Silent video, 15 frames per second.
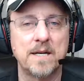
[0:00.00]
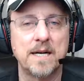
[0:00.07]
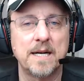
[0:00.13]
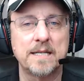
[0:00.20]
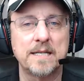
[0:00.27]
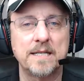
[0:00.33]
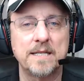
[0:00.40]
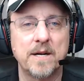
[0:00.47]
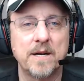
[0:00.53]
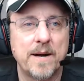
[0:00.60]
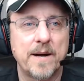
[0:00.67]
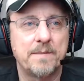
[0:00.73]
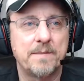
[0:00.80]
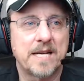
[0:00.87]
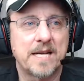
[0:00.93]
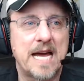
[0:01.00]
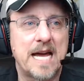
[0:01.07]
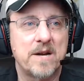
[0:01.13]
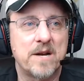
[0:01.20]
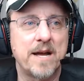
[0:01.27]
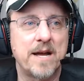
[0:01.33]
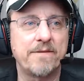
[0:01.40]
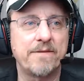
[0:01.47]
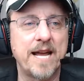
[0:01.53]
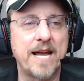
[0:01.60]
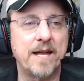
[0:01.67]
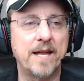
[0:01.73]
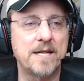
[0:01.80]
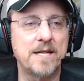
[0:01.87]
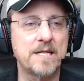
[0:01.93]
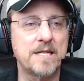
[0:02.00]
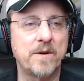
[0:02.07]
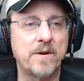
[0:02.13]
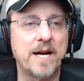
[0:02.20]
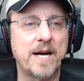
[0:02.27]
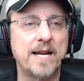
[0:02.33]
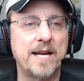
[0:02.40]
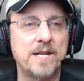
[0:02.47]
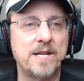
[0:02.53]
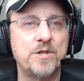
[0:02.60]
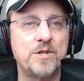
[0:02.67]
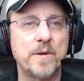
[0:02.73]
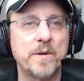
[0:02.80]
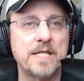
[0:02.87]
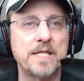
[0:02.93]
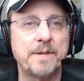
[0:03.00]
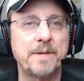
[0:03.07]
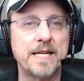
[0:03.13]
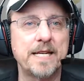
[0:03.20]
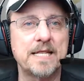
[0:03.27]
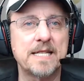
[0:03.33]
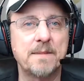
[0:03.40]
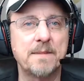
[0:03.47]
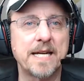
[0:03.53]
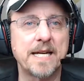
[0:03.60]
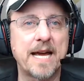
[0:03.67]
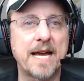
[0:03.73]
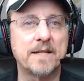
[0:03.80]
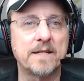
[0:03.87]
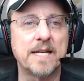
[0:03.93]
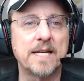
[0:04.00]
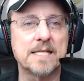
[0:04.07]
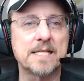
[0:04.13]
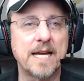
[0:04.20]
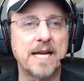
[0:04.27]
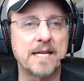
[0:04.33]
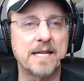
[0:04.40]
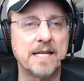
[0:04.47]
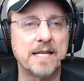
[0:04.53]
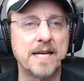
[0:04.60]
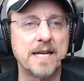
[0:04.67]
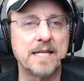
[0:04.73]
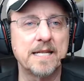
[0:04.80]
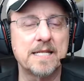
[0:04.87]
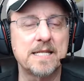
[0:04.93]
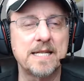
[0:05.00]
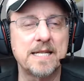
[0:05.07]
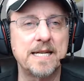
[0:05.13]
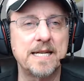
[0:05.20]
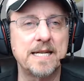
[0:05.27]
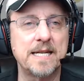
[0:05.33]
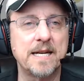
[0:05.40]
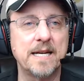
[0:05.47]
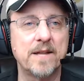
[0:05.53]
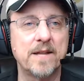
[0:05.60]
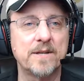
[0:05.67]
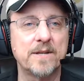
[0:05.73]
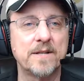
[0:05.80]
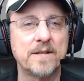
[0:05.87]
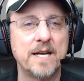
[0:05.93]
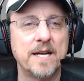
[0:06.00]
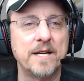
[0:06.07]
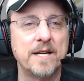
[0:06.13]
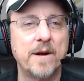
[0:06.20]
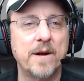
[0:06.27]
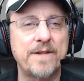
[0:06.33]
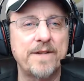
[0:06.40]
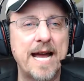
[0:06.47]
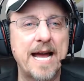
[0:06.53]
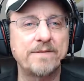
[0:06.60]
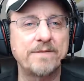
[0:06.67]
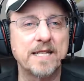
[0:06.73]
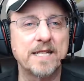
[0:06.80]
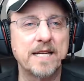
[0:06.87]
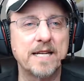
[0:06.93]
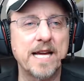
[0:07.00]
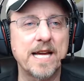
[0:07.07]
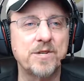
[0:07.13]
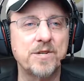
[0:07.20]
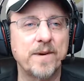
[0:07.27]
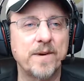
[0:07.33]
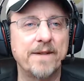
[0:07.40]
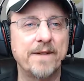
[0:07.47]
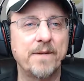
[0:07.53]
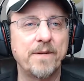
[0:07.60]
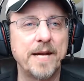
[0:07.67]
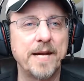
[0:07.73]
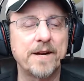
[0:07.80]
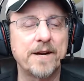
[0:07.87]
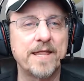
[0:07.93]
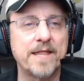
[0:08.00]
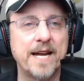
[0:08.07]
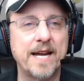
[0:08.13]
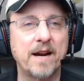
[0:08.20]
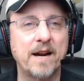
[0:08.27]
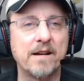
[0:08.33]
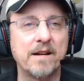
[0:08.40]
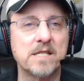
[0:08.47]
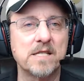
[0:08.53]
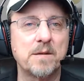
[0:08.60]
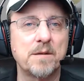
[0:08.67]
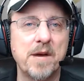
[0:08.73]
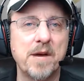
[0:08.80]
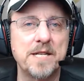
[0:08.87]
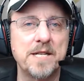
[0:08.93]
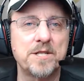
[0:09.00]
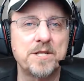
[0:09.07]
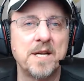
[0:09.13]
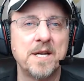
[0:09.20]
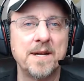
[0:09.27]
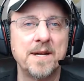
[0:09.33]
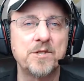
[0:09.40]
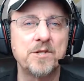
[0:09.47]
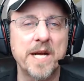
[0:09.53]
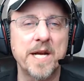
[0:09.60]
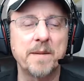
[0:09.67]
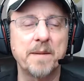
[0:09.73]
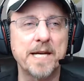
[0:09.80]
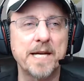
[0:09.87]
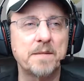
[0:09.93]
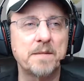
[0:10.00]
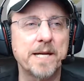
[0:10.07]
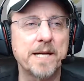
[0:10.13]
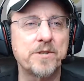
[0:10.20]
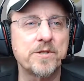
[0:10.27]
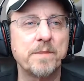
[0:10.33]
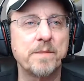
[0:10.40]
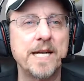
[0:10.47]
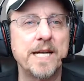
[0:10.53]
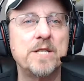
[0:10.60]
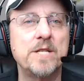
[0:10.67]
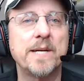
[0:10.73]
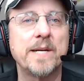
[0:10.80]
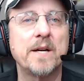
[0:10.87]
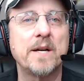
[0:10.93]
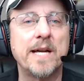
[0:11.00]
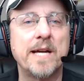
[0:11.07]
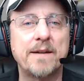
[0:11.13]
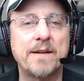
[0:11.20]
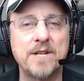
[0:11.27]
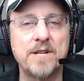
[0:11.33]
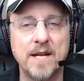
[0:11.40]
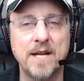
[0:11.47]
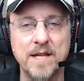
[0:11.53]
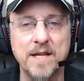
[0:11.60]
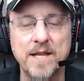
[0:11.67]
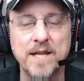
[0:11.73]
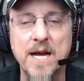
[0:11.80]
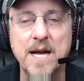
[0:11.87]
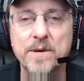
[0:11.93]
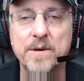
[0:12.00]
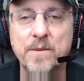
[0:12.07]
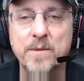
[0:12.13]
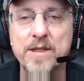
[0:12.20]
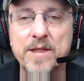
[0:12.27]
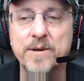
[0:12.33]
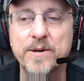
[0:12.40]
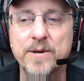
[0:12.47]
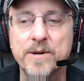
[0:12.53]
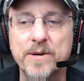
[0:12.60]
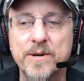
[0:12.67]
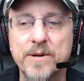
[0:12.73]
I'm a Cadillac fan, and so I enjoy spending time in Cadillacs and getting to see other, if I have to catch a ride from here to there and somebody's trying to make some extra money doing Lyft, then I would rather